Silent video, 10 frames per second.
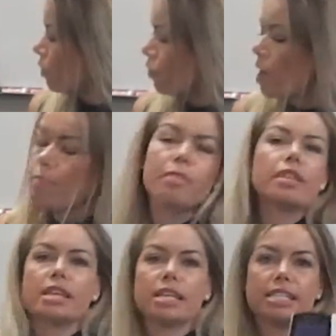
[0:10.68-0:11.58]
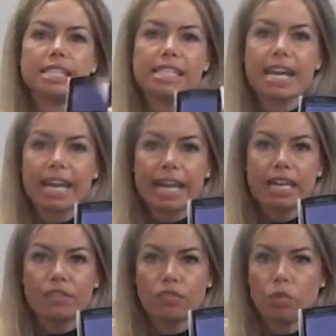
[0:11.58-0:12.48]
from the
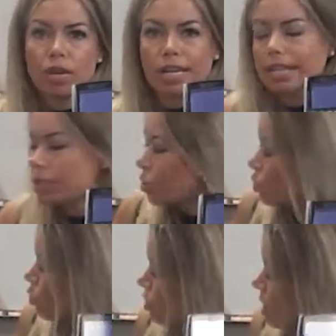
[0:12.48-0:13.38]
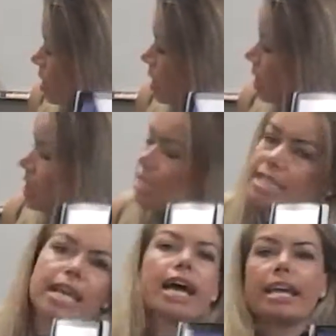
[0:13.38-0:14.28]
TI-84 to the
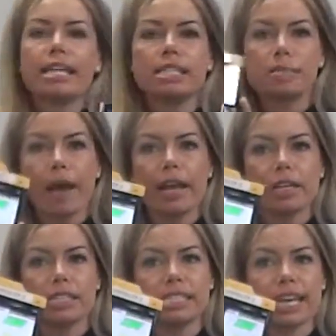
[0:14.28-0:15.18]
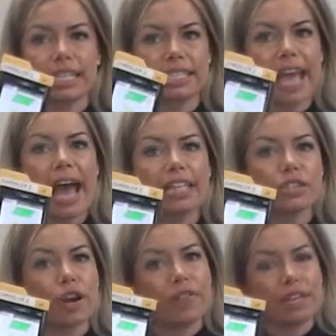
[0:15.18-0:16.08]
TI-Nspire CX CAS
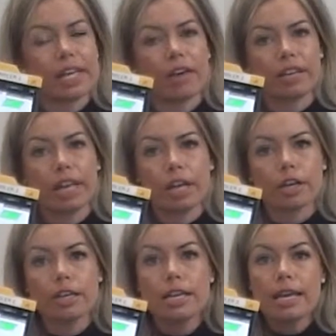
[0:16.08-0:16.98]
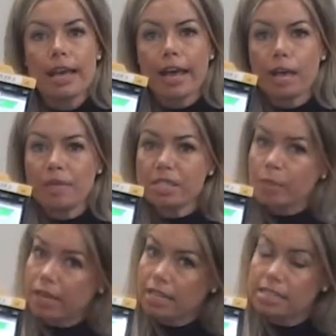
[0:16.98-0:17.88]
graphing calculator. This
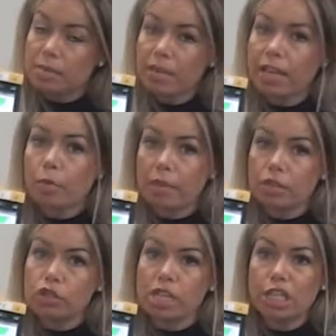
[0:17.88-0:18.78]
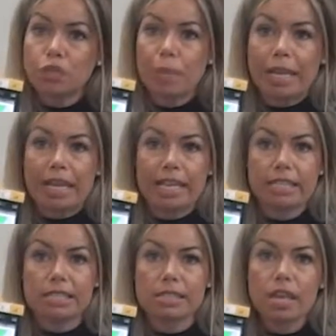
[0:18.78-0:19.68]
may not seem like a big change, but it
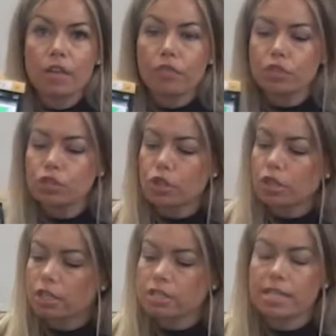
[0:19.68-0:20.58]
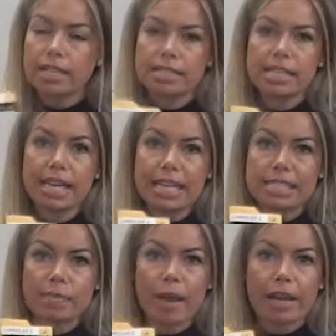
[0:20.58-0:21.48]
is. For starters, the
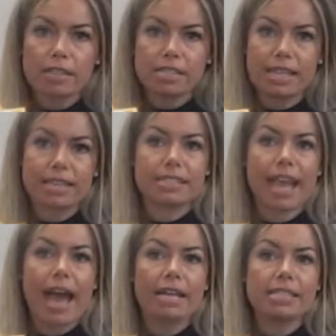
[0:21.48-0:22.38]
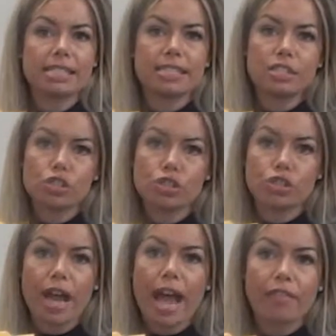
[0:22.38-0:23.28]
TI-Nspire CX CAS isn't just
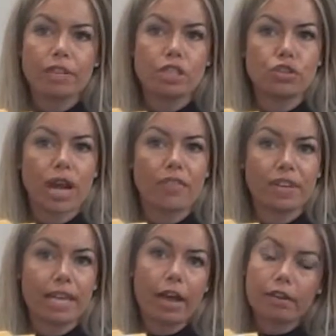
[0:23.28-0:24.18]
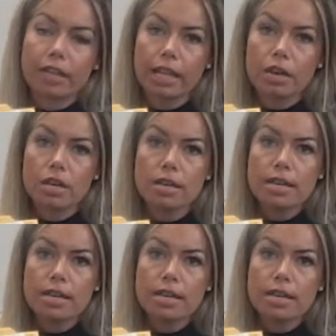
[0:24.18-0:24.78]
your average graphing calculator.